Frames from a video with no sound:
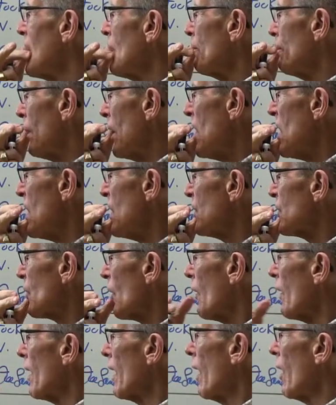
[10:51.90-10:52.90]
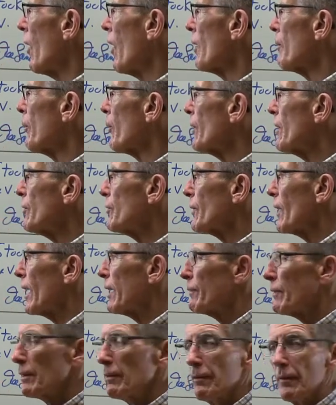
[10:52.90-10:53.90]
Bonds are, are a pretty
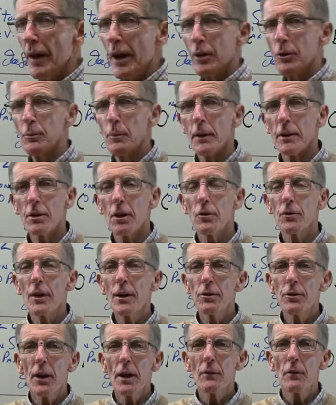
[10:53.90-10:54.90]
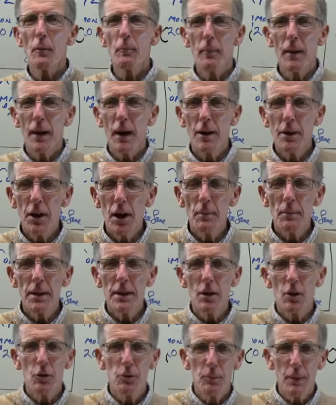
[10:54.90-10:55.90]
safe investment because let's say if a, a company
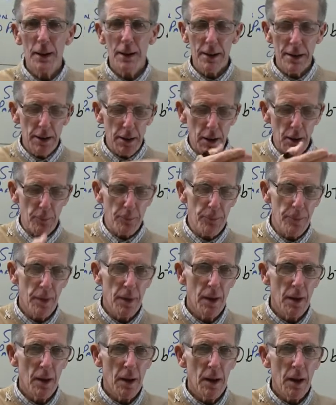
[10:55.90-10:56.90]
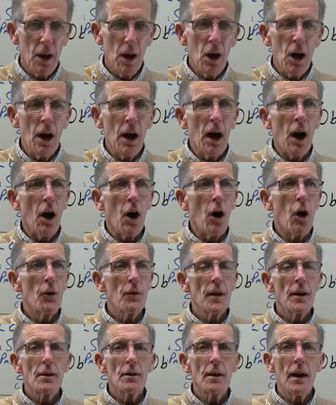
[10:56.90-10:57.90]
goes belly up, are
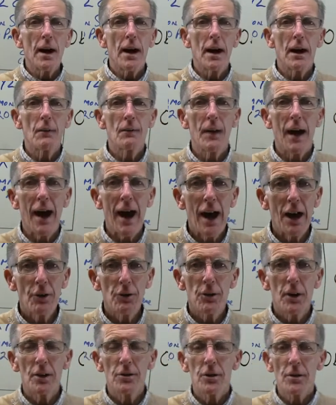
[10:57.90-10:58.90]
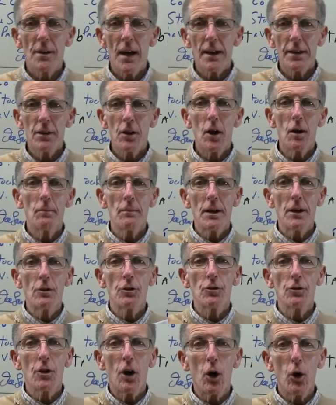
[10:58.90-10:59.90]
they going to have the assets of that company
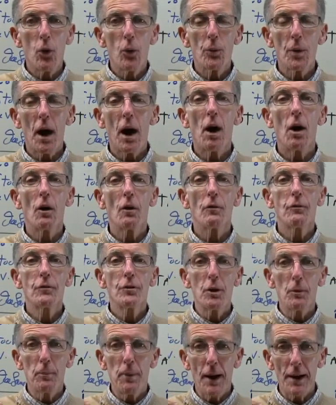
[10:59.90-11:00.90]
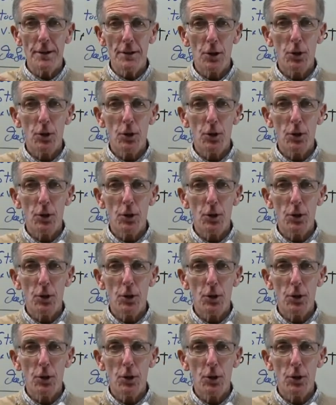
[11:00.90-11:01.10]
sold off to pay the